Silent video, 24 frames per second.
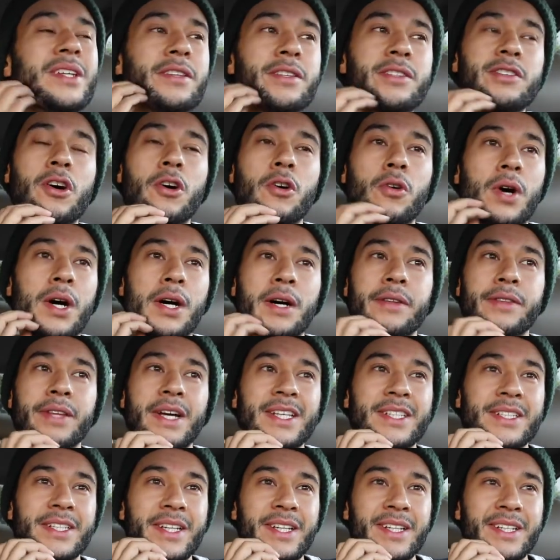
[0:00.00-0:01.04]
So
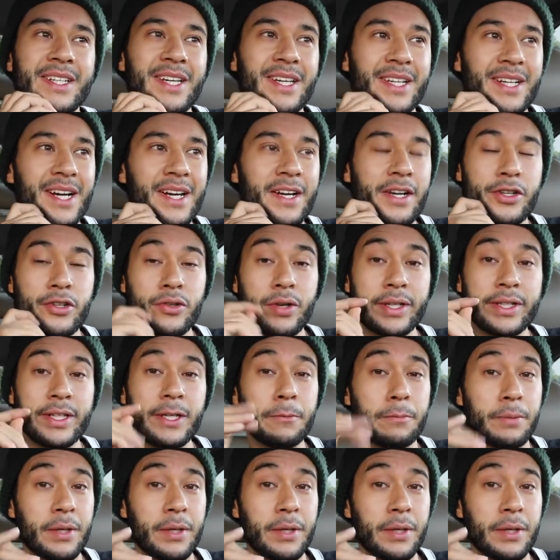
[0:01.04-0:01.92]
that's going to get kind of tricky,